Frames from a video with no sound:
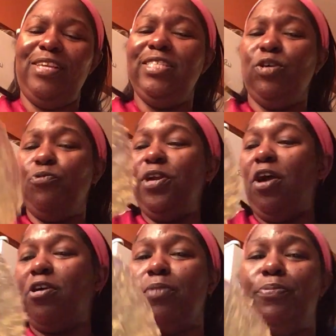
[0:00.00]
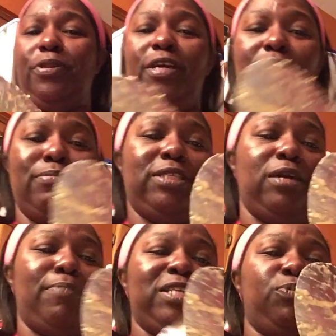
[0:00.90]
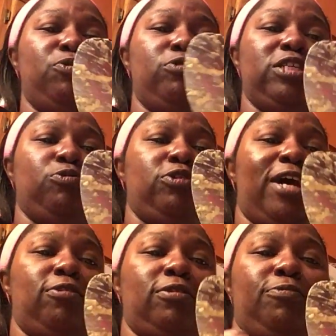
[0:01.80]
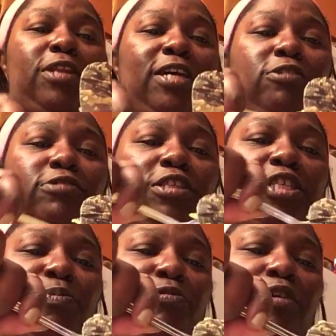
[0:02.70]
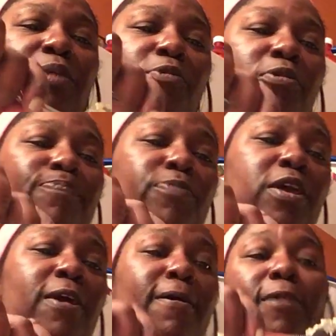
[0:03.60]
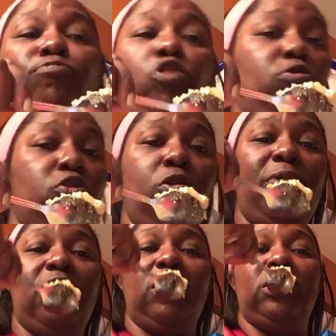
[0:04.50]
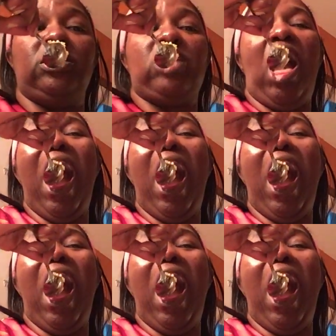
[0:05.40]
So we are complete. I'm gonna take my spoon because we're not using this spoon anymore. And don't throw away the goodness.